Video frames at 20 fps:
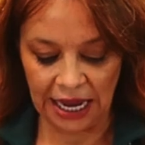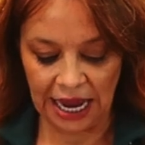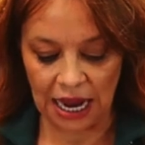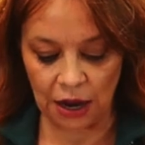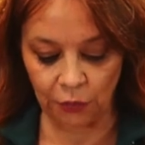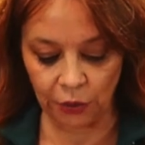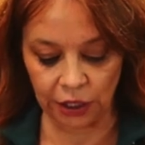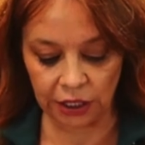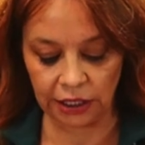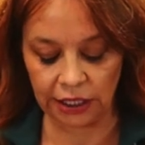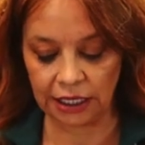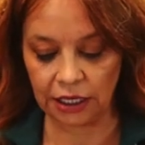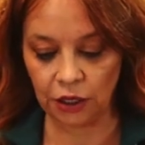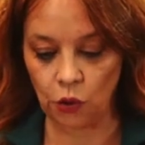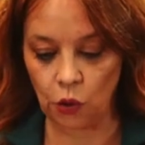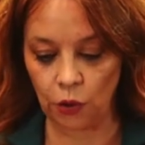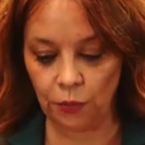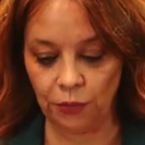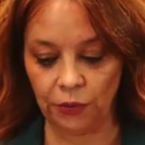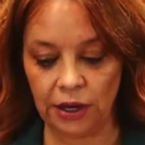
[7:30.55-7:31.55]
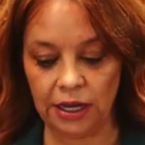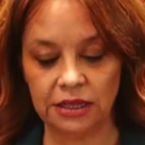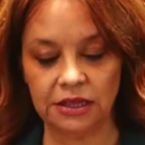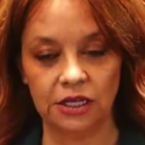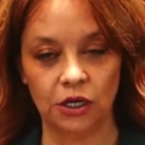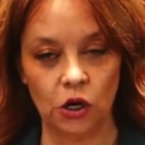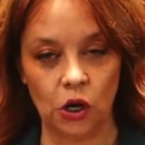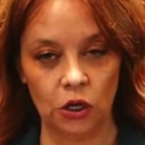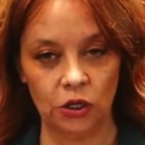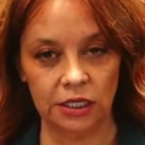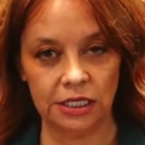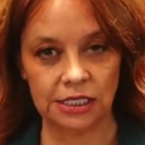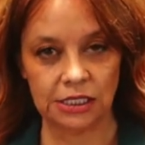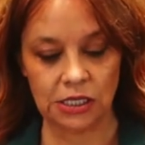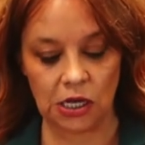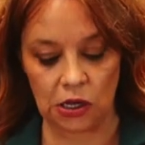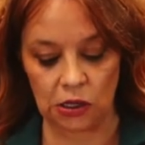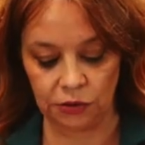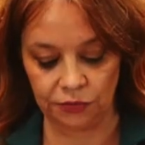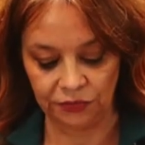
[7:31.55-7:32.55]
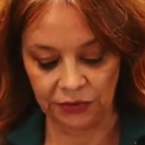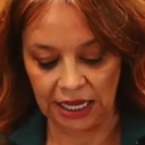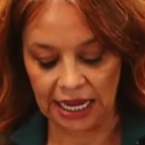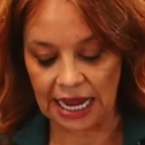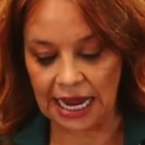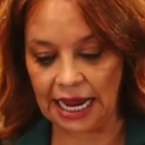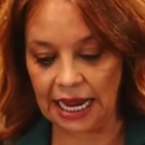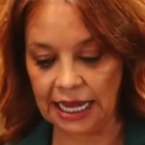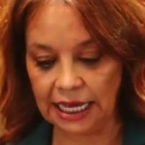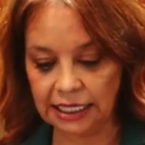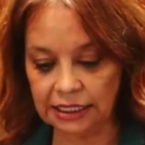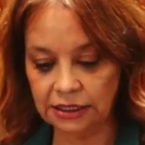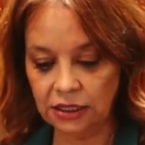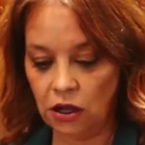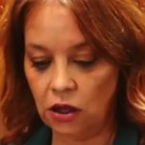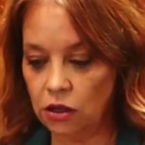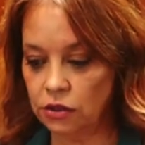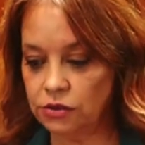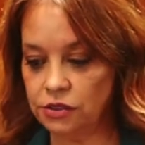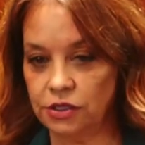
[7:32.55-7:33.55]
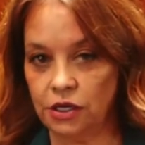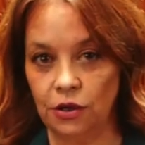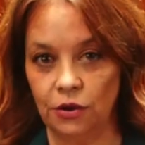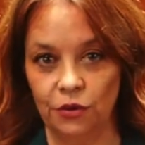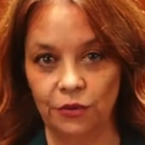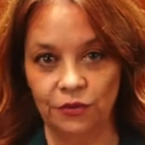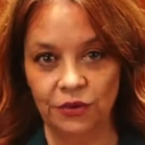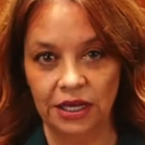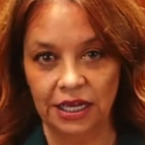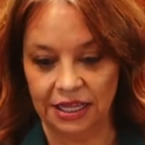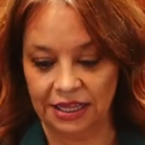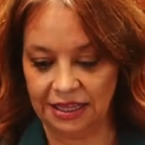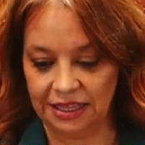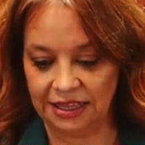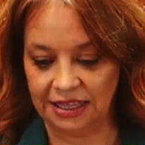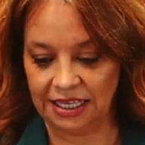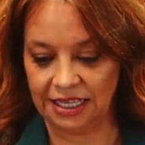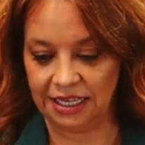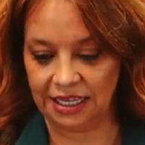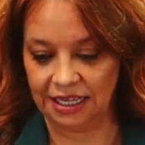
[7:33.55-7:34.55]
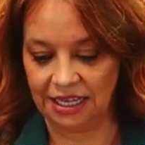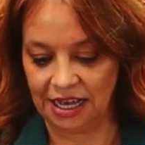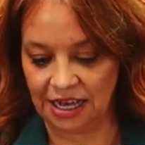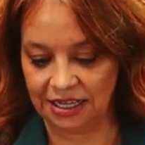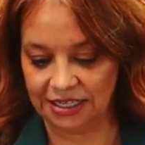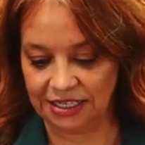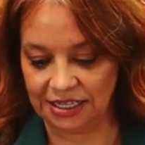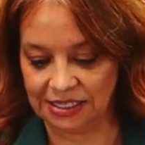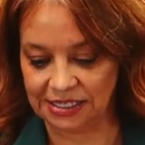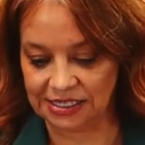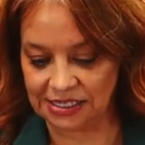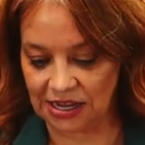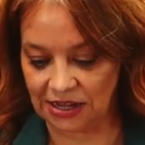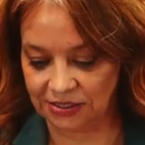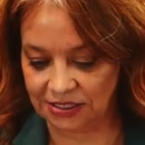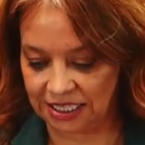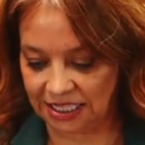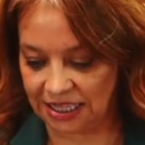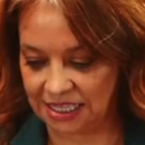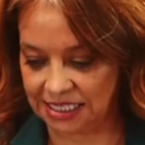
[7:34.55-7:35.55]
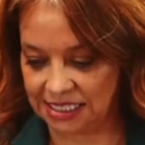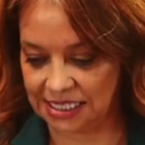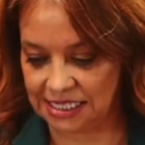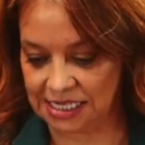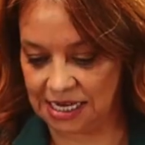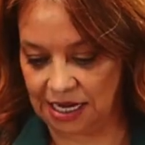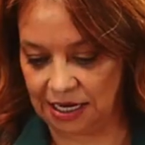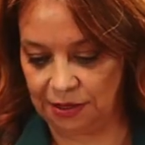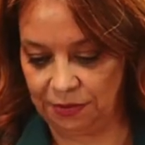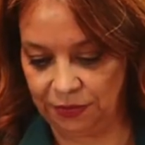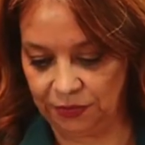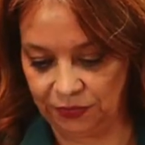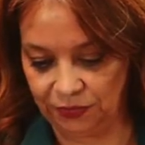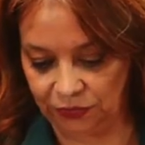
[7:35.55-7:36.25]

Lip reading: And we're going to incorporate the garlic salt and also the onion salt at this time.